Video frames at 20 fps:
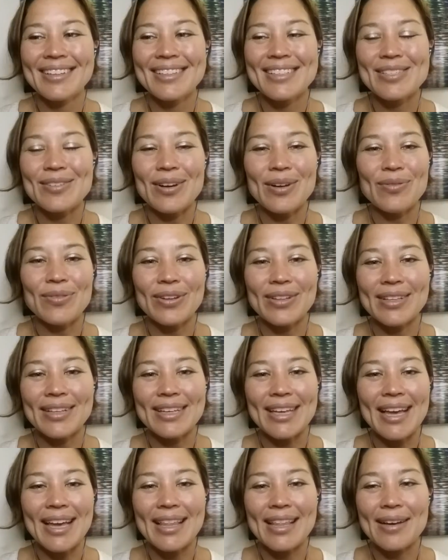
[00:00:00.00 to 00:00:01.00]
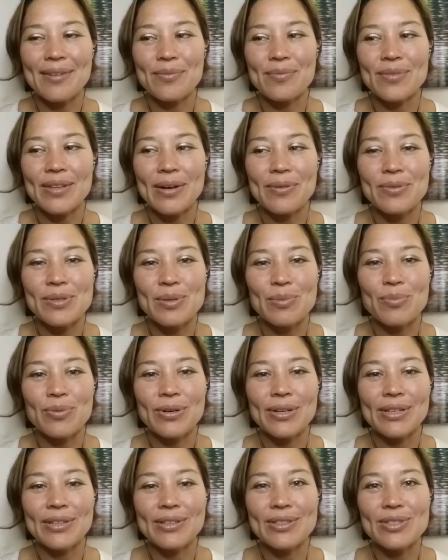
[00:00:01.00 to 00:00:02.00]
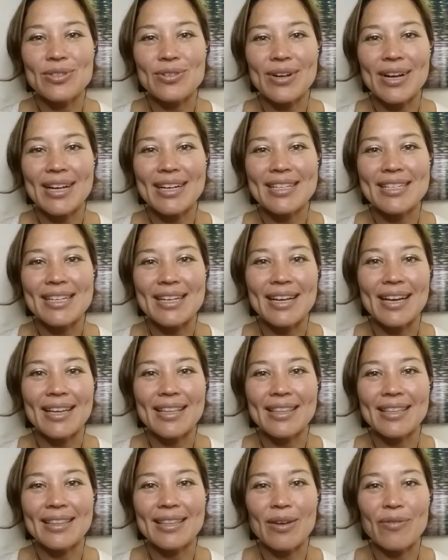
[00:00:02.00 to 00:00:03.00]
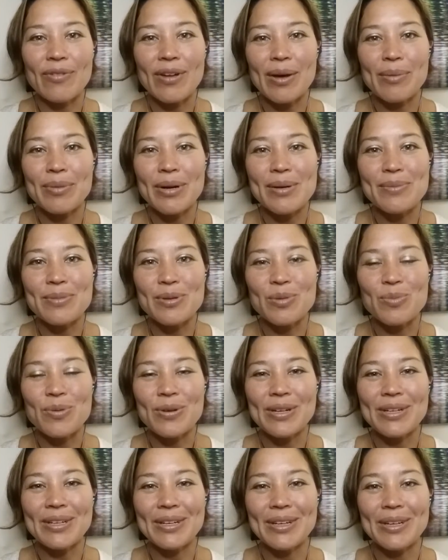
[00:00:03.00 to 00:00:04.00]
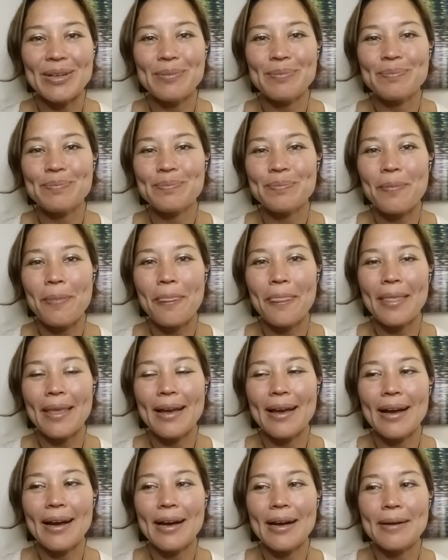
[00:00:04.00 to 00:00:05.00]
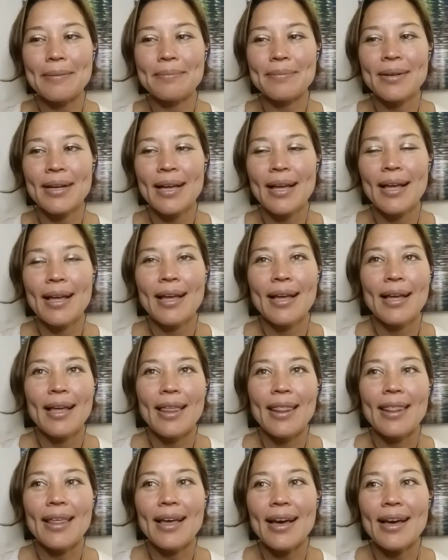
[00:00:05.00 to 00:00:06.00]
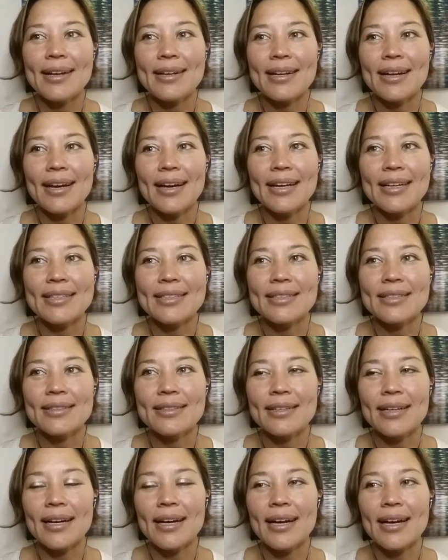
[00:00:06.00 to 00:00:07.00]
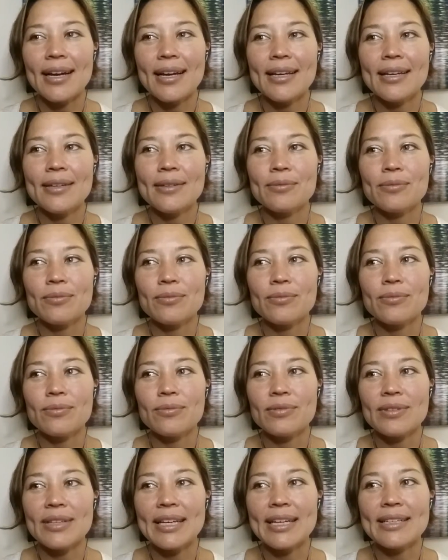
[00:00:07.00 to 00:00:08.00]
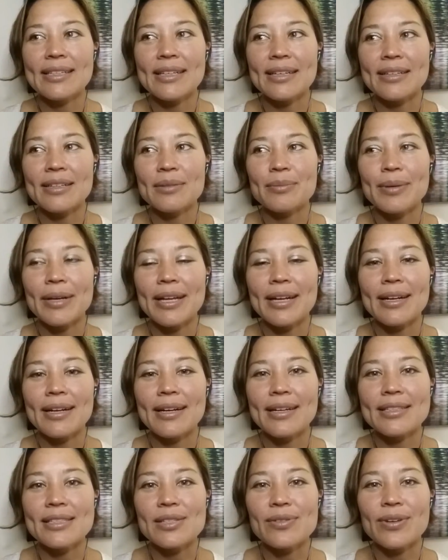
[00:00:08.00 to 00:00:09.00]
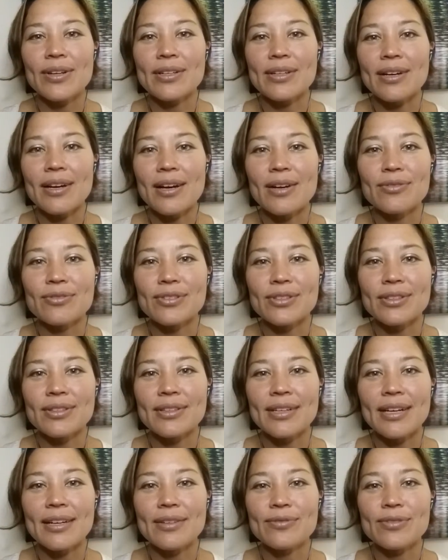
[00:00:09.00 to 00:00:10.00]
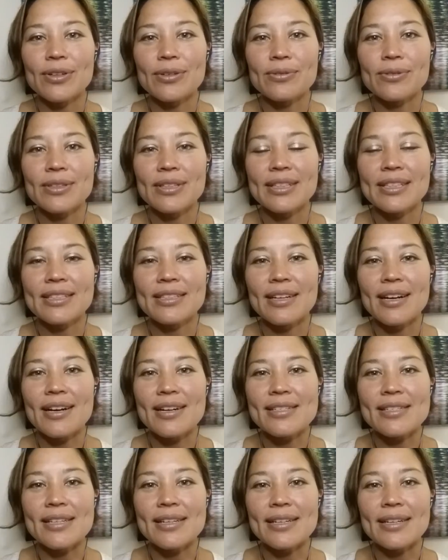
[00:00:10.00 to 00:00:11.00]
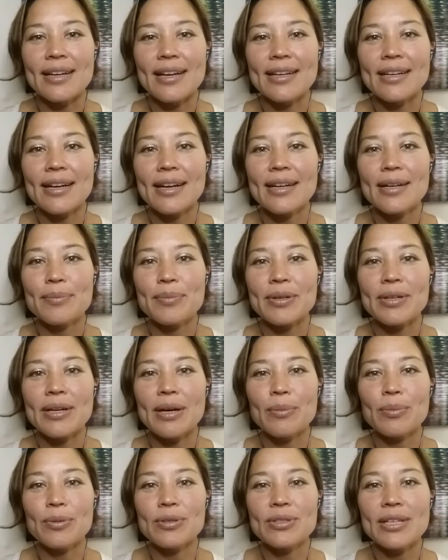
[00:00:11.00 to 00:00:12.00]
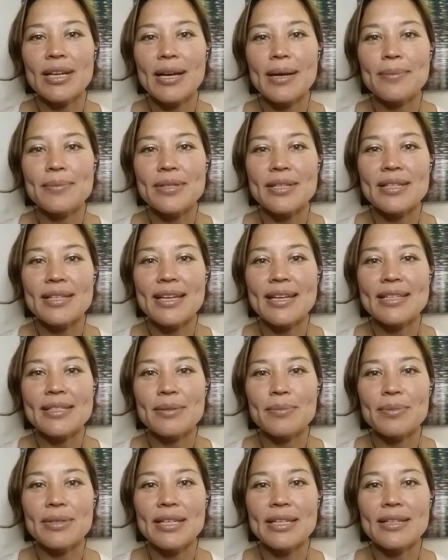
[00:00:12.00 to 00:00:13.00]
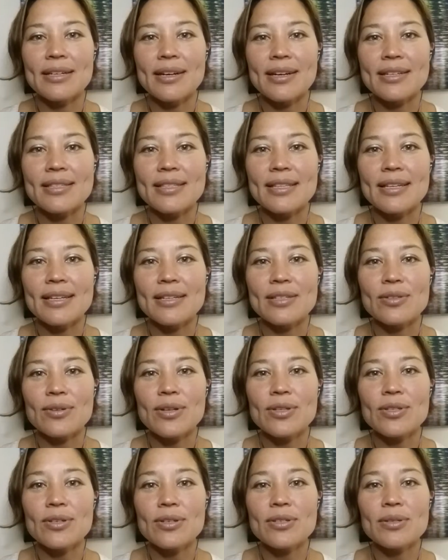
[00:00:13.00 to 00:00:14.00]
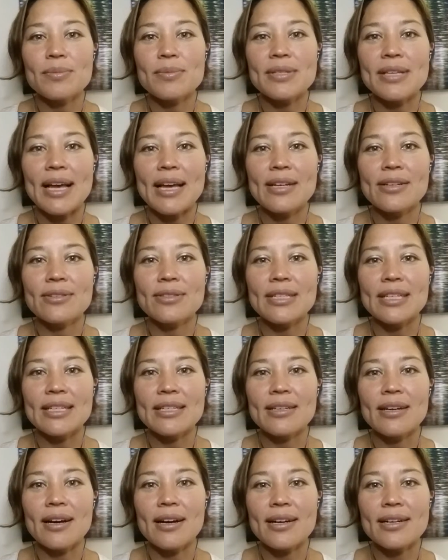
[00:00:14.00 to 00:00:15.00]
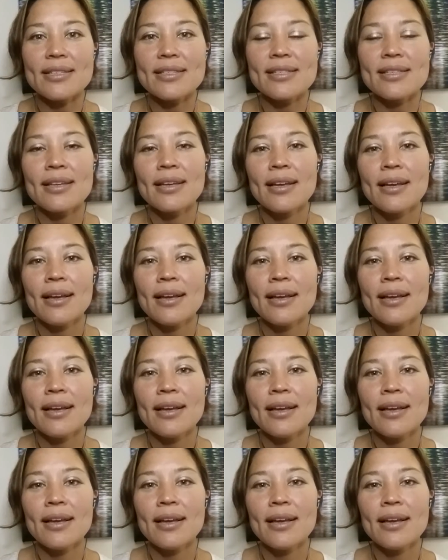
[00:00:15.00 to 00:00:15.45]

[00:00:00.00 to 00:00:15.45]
So I felt like, hey, that was a pretty good strategy. I think that fat bomb was pretty good. That night, I laid down in bed and I just felt awful. I felt really toxic. I got up a couple times to take some detox things. So I took some Cyto Detox.